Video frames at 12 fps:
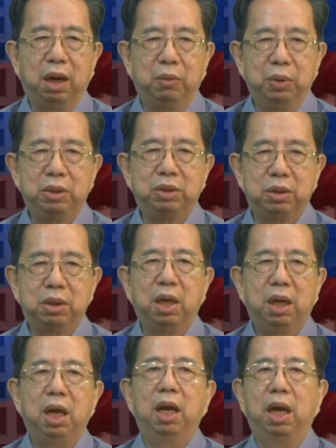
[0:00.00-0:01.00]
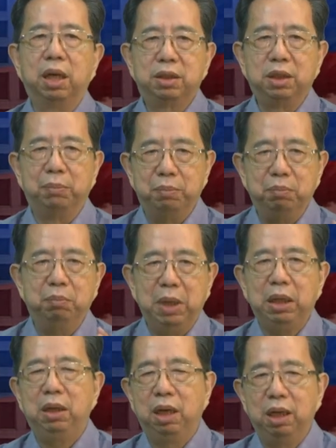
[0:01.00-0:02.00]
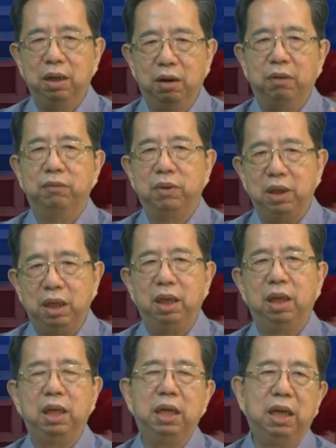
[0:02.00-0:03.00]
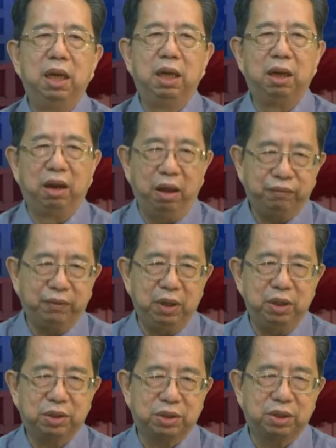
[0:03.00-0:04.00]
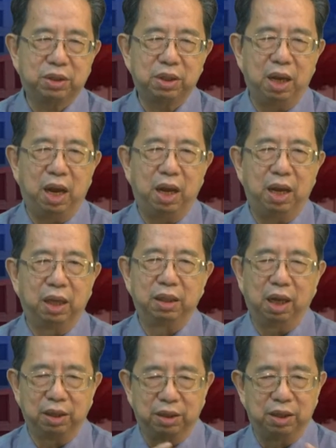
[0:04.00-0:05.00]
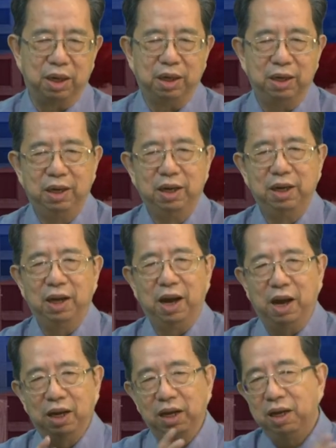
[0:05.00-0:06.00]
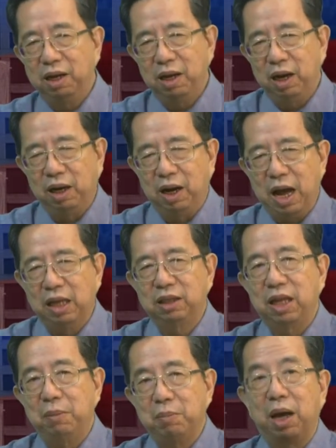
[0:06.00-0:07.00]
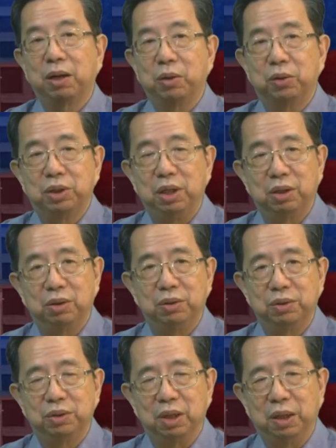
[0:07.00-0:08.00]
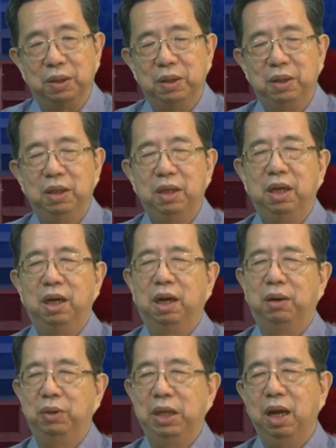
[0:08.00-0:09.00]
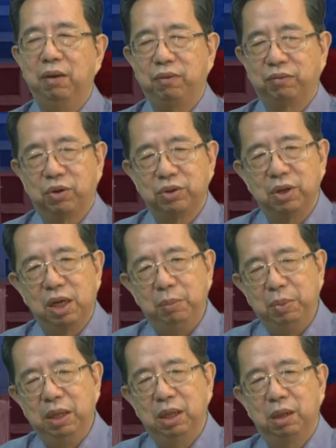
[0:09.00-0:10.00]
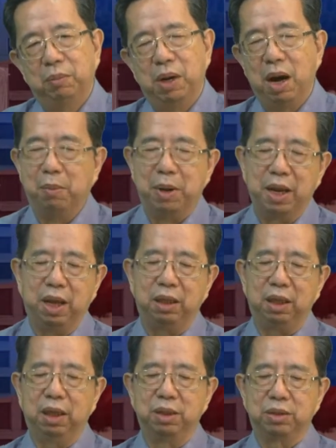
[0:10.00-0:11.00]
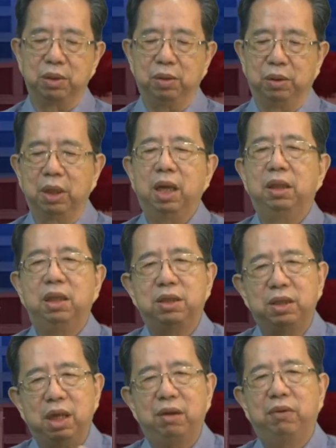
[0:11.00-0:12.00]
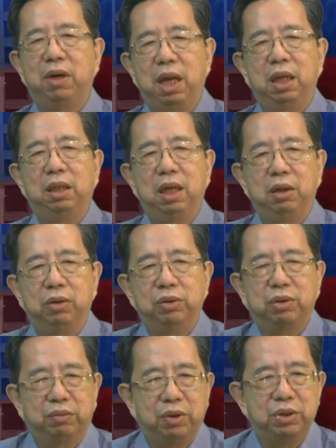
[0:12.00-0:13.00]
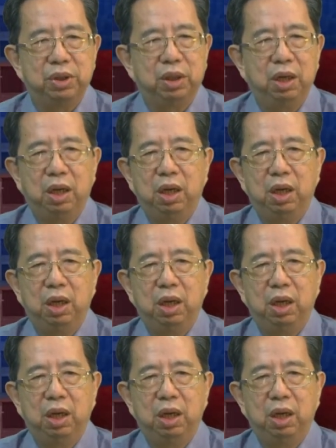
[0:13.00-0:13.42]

which has the mingling of the leftists and other anti-Marcos heroes. We have, of course, the libingan ng mga bayani and so on. And this never-ending controversy